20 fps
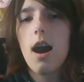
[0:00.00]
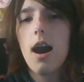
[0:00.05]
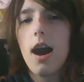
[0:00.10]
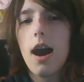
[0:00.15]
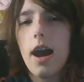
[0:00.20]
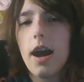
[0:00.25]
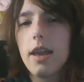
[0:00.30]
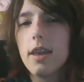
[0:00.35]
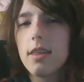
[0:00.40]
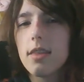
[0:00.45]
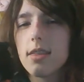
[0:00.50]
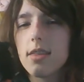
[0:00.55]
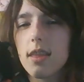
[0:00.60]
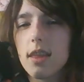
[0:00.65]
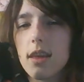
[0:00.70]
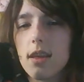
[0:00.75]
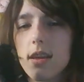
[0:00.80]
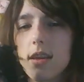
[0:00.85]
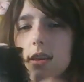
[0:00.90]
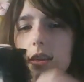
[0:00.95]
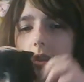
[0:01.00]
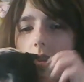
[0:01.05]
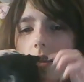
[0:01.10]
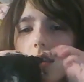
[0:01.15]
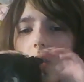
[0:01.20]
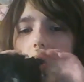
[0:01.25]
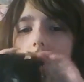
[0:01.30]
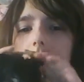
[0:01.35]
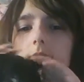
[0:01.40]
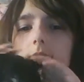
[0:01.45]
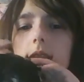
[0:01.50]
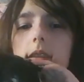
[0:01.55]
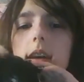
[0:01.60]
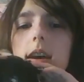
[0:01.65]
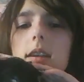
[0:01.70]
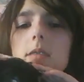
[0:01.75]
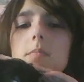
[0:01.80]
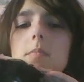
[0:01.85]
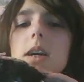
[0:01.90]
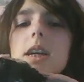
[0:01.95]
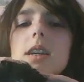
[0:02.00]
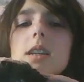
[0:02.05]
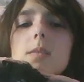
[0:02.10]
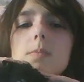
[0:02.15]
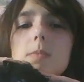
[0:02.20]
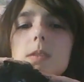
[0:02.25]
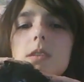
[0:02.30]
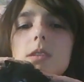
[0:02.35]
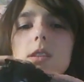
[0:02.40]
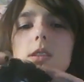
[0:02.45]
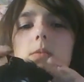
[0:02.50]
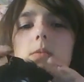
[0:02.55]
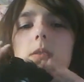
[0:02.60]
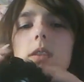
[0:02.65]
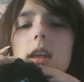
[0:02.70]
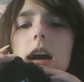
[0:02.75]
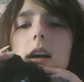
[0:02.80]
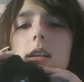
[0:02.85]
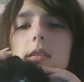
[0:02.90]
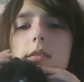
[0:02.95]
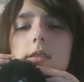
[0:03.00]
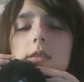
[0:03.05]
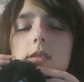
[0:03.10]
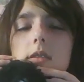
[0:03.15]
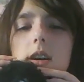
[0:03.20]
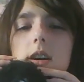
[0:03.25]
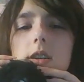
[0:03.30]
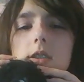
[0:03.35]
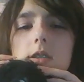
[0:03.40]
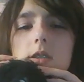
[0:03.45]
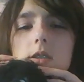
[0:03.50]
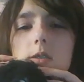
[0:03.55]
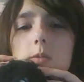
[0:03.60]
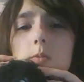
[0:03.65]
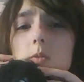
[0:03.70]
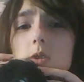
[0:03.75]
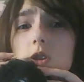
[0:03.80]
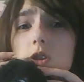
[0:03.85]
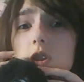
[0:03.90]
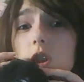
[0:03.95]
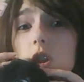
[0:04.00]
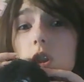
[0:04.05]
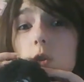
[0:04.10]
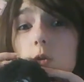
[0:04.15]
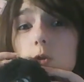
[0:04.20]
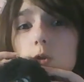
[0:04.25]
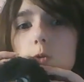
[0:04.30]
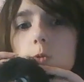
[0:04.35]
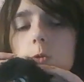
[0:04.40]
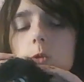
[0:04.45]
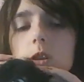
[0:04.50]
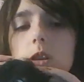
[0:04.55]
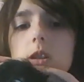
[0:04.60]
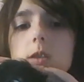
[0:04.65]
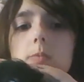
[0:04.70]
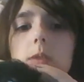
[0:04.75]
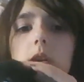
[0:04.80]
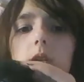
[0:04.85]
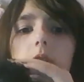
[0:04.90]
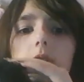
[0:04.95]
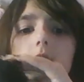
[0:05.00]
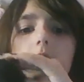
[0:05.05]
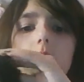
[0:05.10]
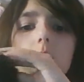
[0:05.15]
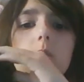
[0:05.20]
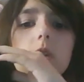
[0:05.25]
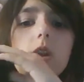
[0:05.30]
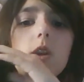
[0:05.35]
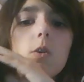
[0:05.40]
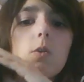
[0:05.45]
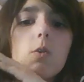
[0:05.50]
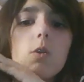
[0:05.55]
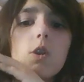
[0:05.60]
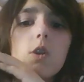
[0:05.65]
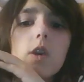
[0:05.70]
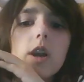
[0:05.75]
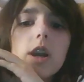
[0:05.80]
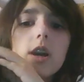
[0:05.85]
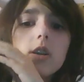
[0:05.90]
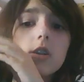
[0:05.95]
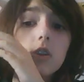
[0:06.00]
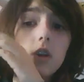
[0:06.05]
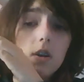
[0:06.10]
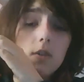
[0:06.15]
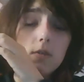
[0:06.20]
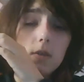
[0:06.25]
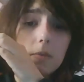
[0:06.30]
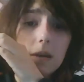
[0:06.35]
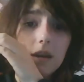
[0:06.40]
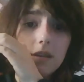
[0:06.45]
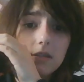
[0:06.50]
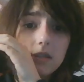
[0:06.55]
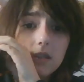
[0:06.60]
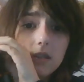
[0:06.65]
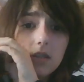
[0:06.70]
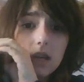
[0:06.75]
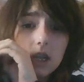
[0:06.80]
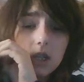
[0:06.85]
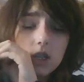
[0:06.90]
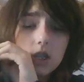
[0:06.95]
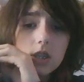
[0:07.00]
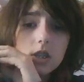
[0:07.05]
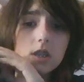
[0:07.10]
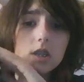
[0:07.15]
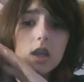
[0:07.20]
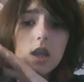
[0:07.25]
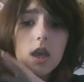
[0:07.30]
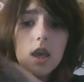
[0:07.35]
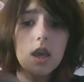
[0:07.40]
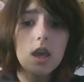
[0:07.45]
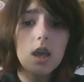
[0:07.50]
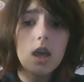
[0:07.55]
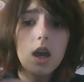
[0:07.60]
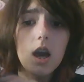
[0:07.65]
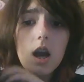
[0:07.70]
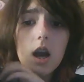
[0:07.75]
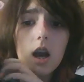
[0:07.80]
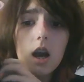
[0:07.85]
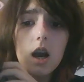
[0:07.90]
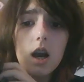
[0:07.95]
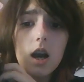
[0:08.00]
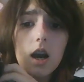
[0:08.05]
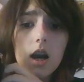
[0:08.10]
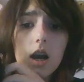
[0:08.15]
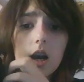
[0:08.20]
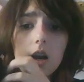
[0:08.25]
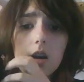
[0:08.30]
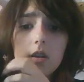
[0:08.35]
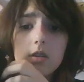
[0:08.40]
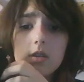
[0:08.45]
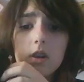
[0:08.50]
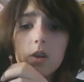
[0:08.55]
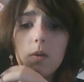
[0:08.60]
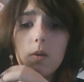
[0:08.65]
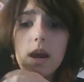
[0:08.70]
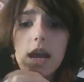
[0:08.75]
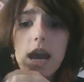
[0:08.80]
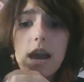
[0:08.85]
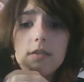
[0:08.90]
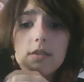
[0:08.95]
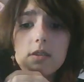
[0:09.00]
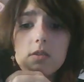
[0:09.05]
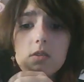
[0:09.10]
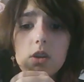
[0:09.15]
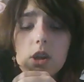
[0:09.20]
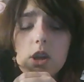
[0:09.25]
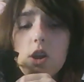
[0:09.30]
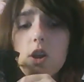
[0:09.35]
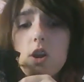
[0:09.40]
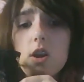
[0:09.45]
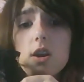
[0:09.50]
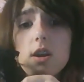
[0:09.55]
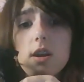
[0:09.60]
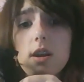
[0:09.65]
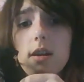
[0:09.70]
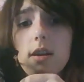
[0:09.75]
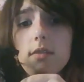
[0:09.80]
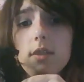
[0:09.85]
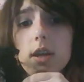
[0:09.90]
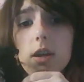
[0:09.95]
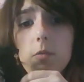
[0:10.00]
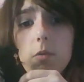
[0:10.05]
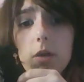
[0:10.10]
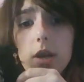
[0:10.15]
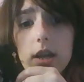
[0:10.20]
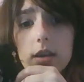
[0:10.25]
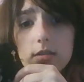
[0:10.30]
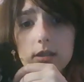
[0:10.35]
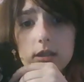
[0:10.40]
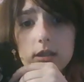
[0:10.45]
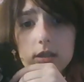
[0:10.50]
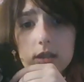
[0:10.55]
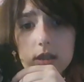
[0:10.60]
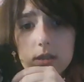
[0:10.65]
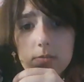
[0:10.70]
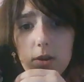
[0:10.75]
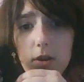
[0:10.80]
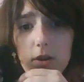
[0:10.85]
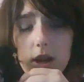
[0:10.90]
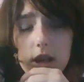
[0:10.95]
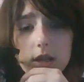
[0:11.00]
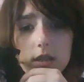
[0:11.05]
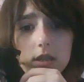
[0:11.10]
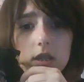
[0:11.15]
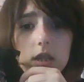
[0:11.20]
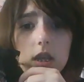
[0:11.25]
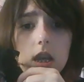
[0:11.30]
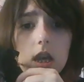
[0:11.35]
I think that my experience with Alice Collections was the usual experience when you're ordering a doll from Alice Collections. Although I haven't really heard of anyone else's experience.